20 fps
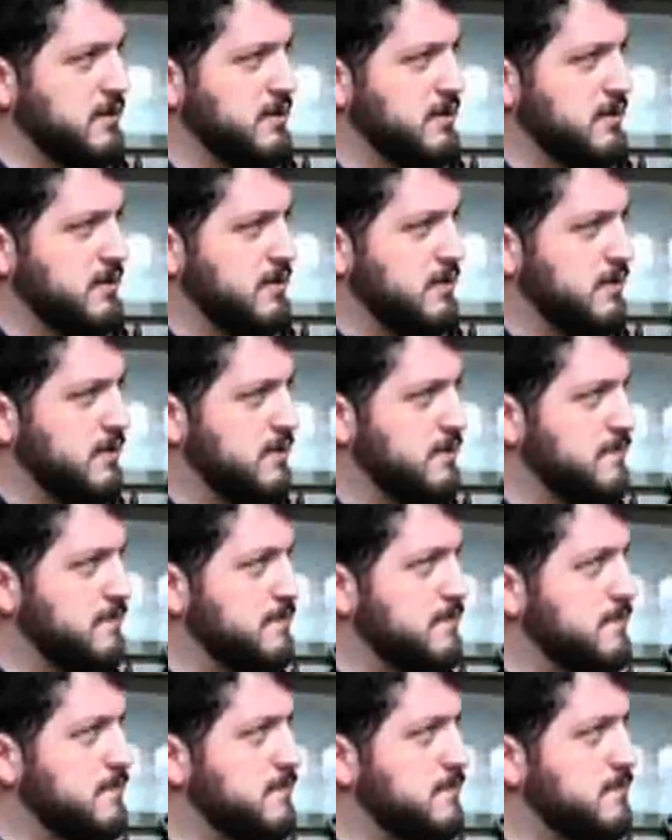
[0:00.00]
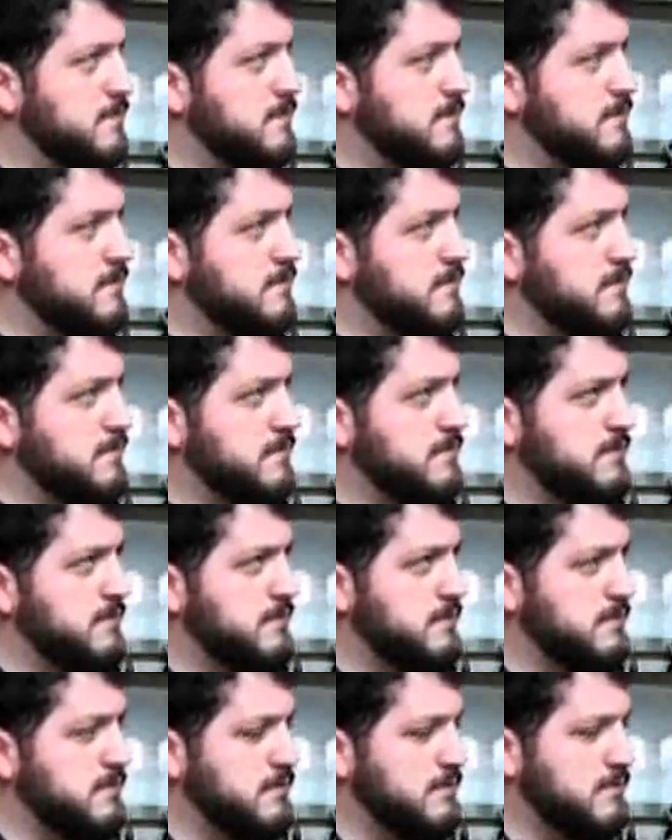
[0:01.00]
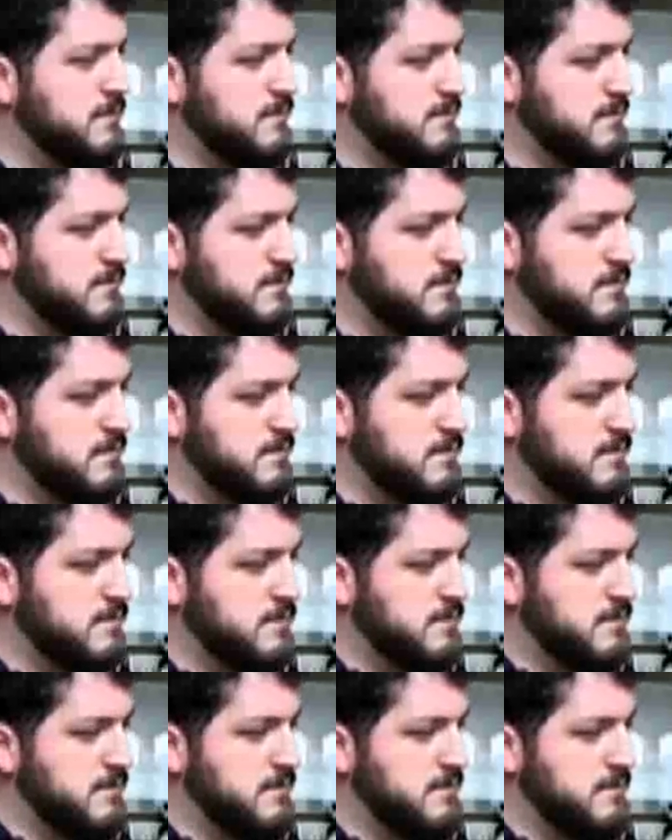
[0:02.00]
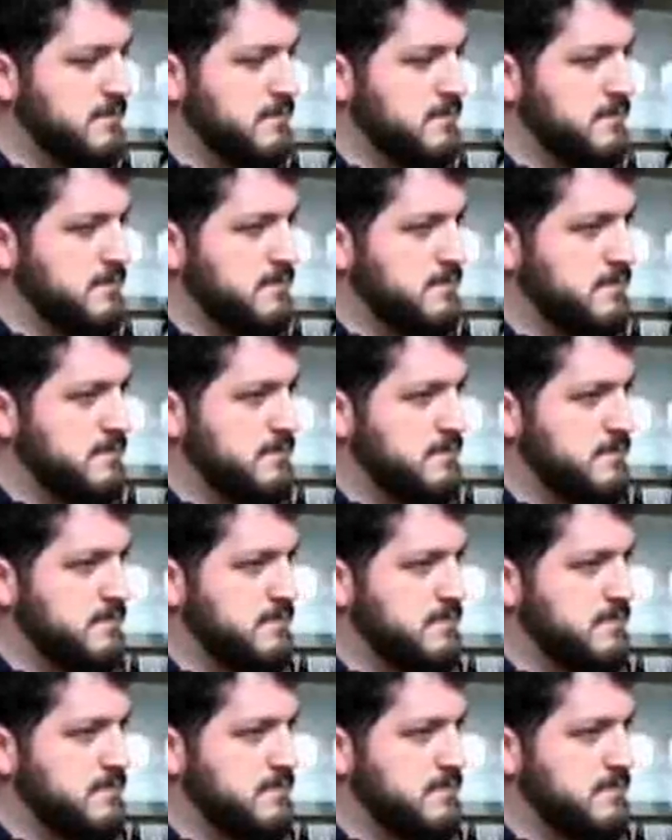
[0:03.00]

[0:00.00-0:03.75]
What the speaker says: No words are spoken by the person on screen.